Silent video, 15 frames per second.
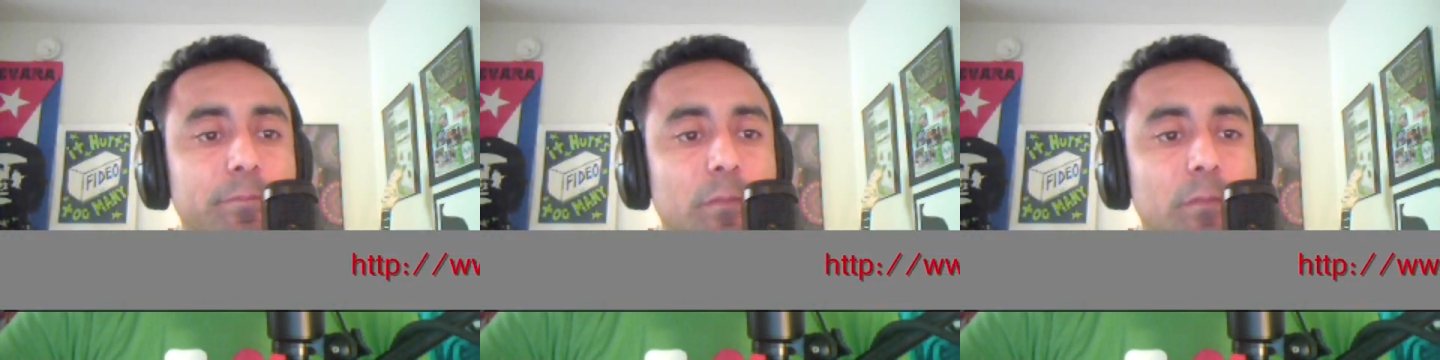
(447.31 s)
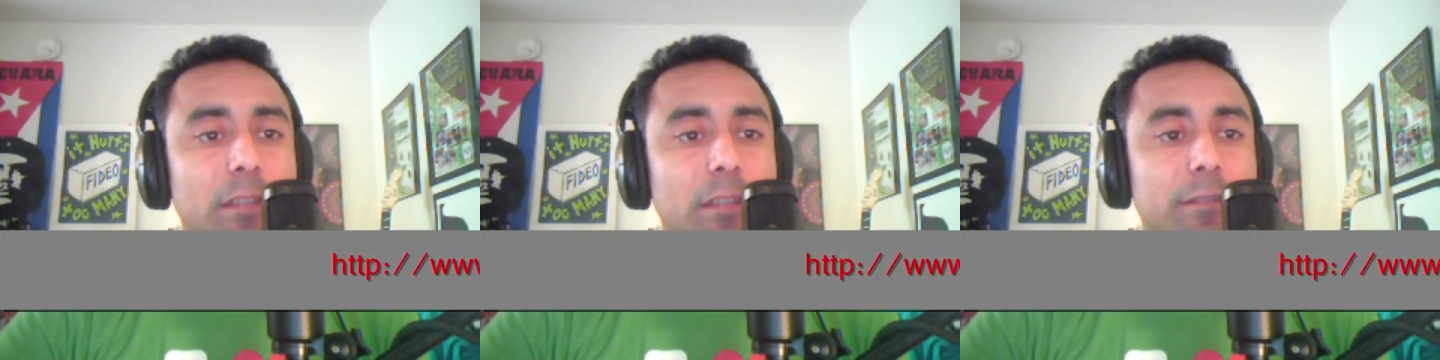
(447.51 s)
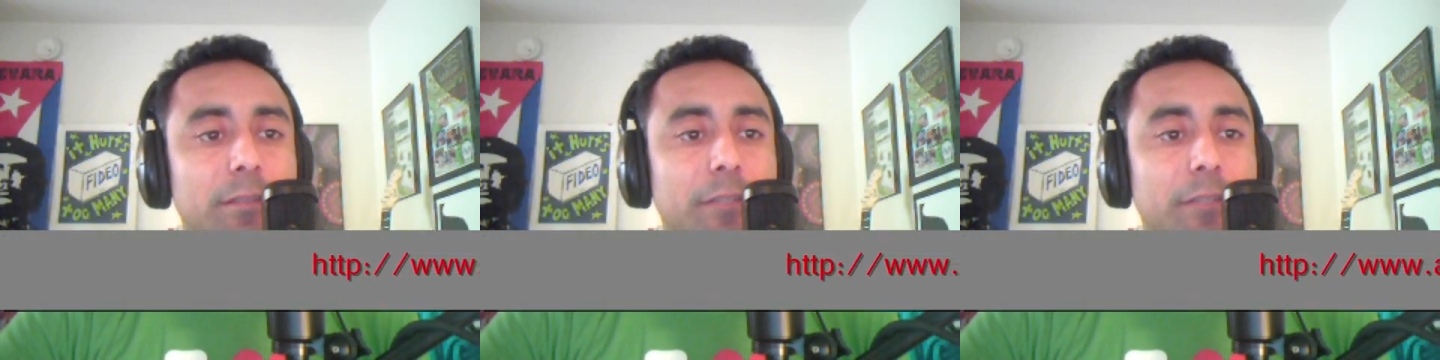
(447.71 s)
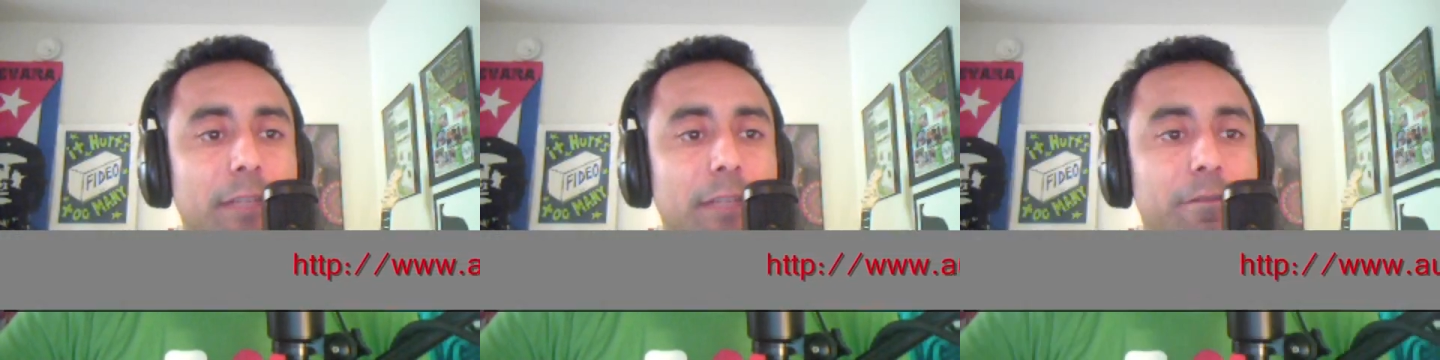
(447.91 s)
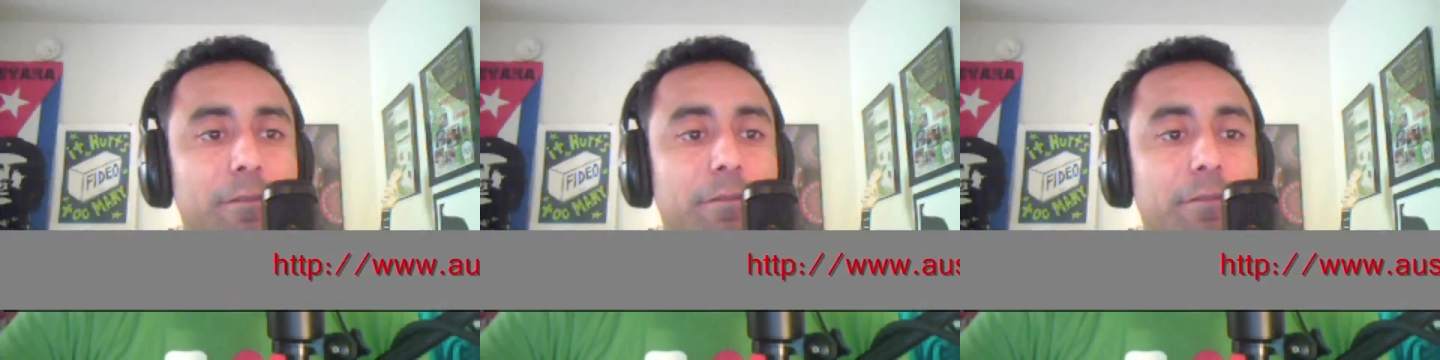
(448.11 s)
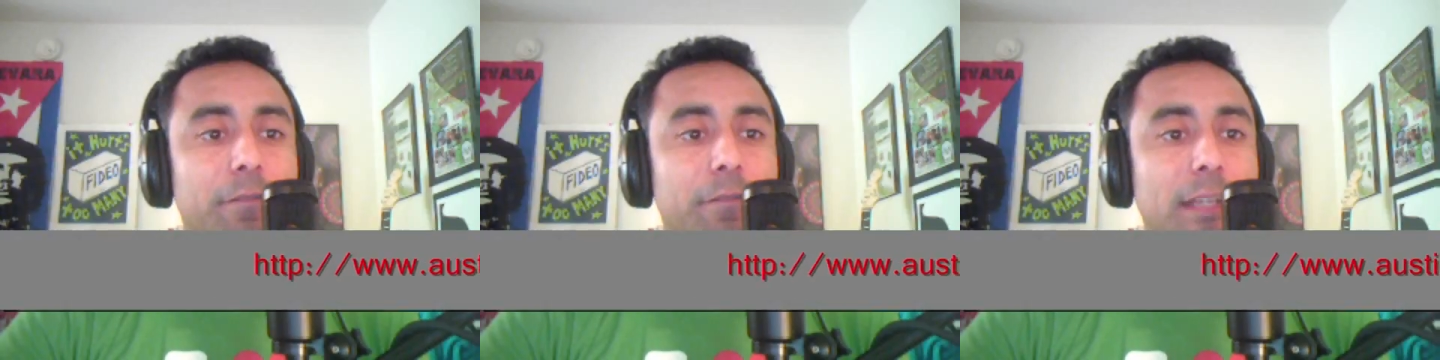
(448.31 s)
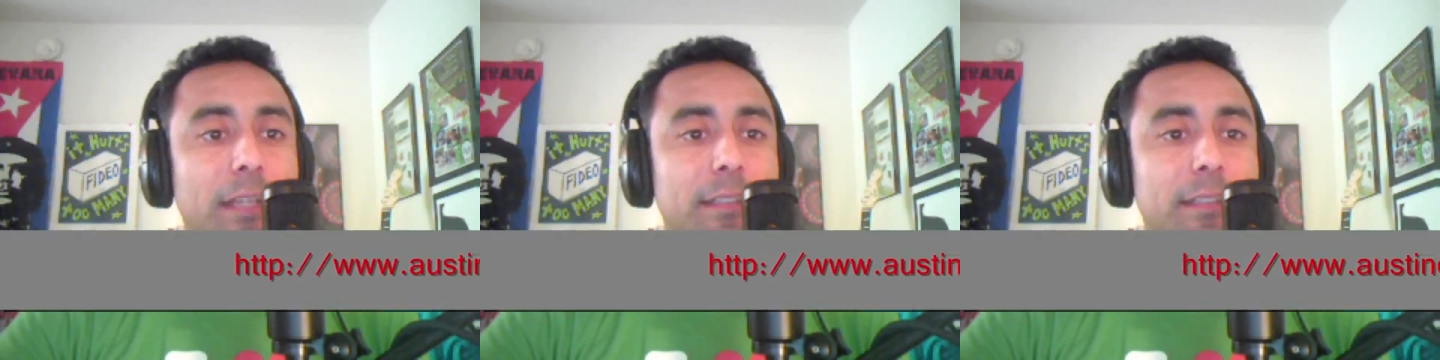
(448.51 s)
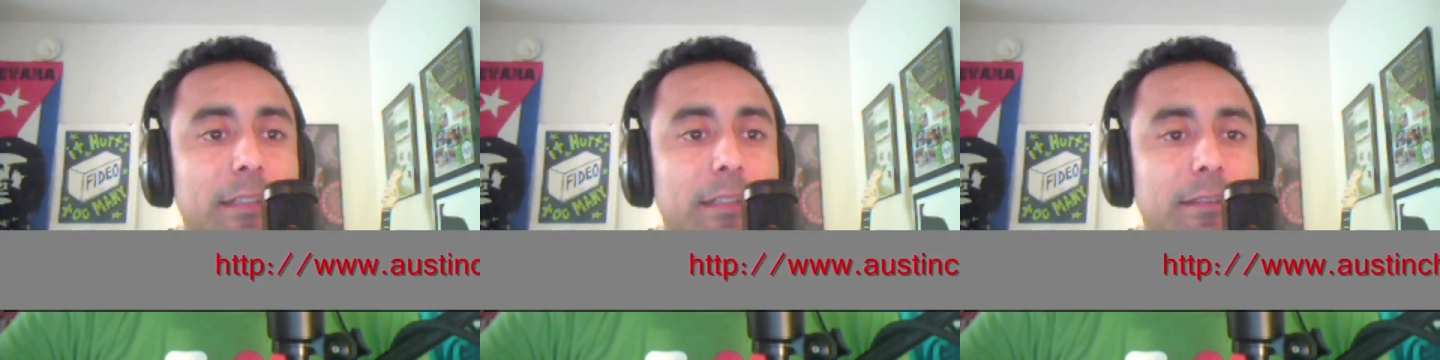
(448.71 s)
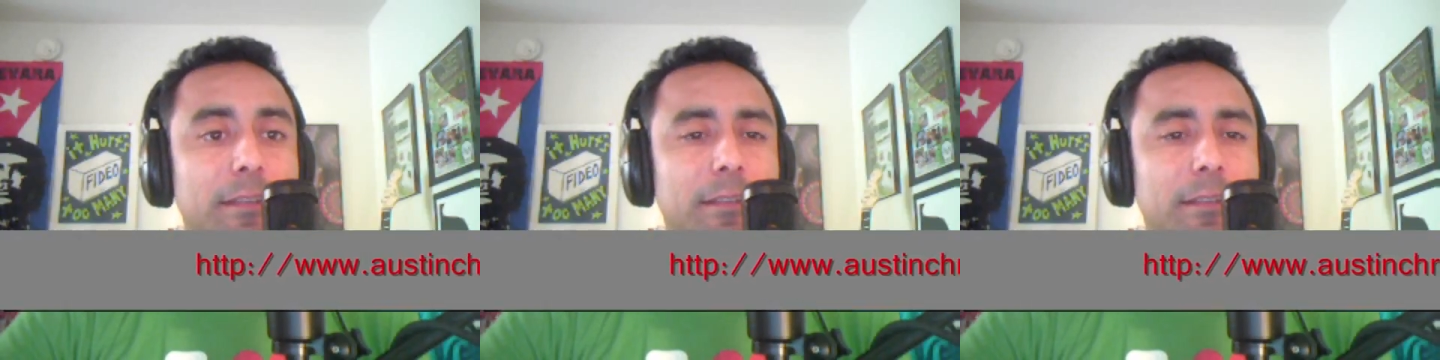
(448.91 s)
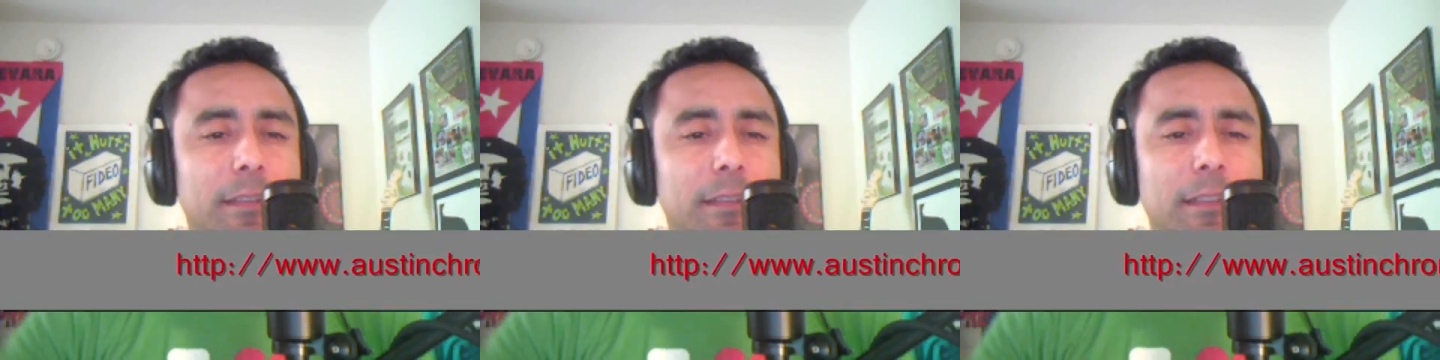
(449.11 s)
if I can find it here,
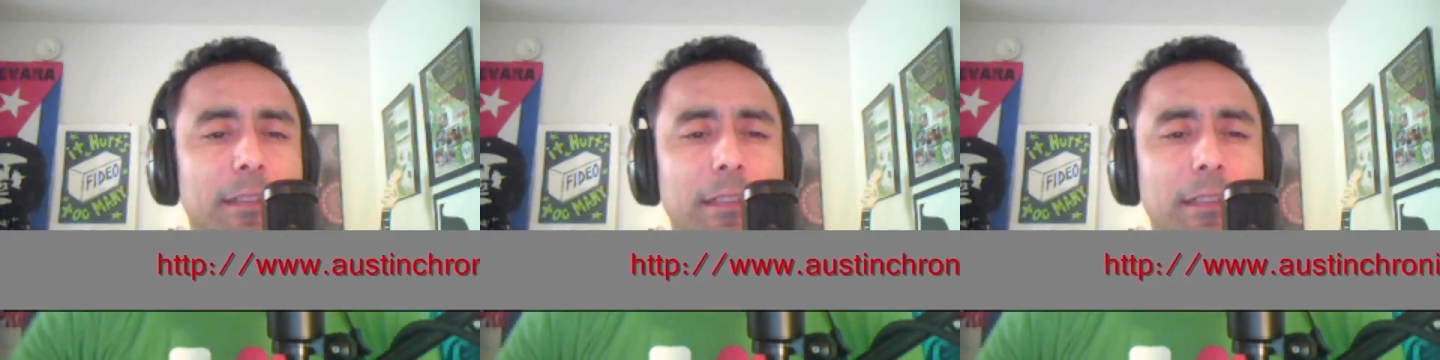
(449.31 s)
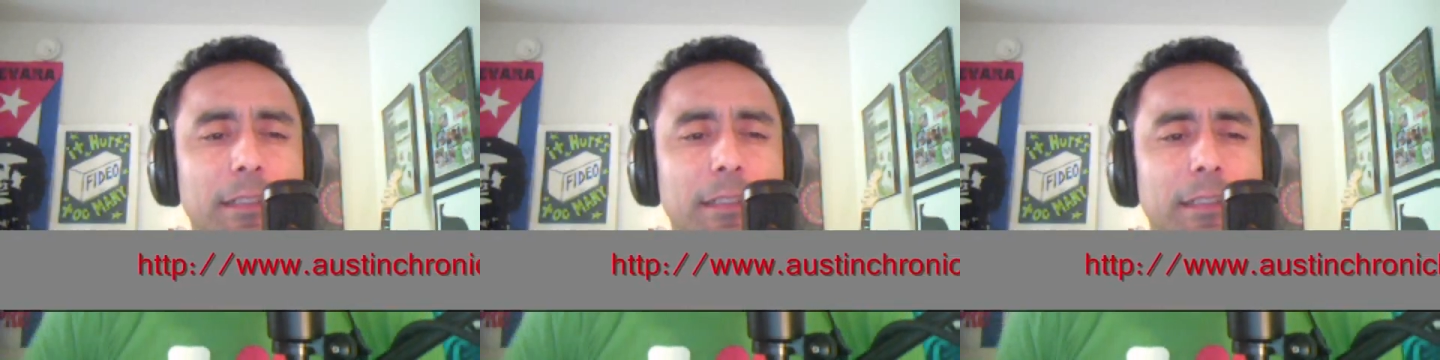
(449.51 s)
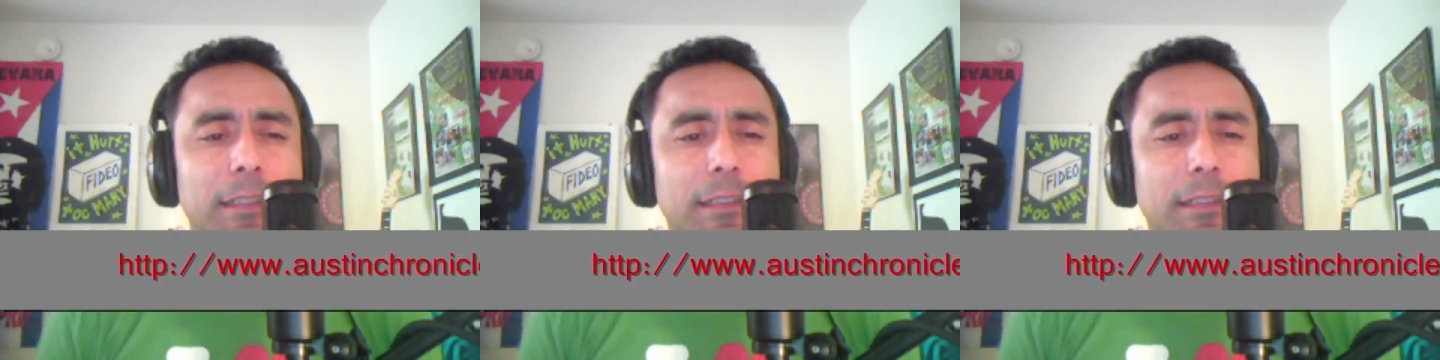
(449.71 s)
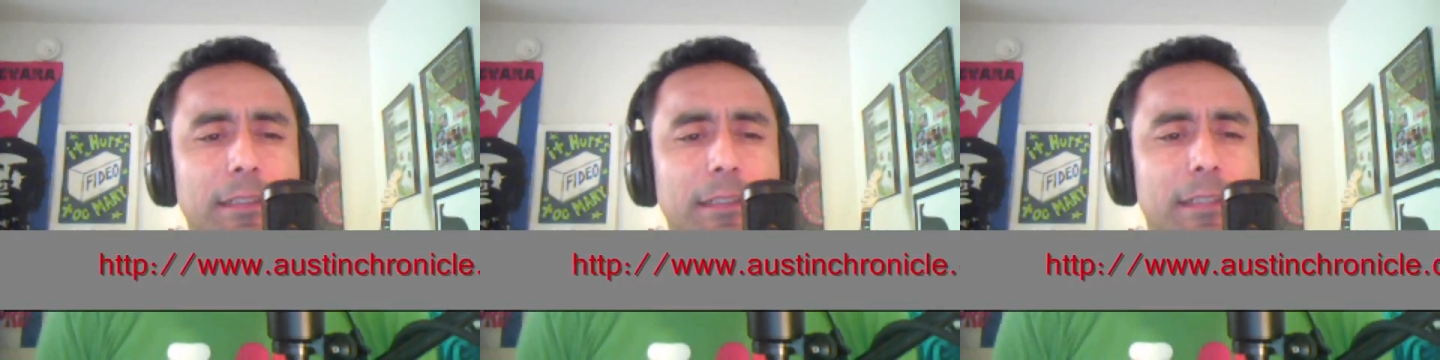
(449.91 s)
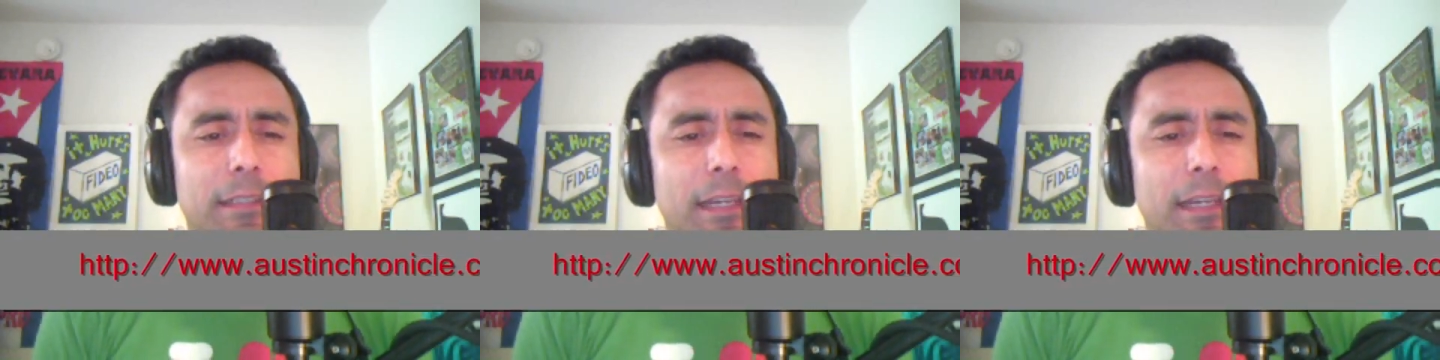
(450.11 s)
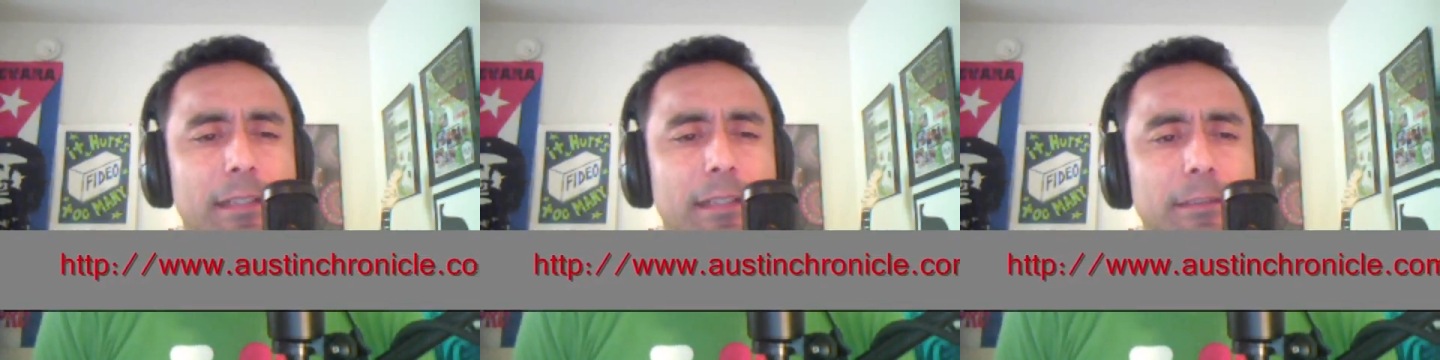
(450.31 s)
is that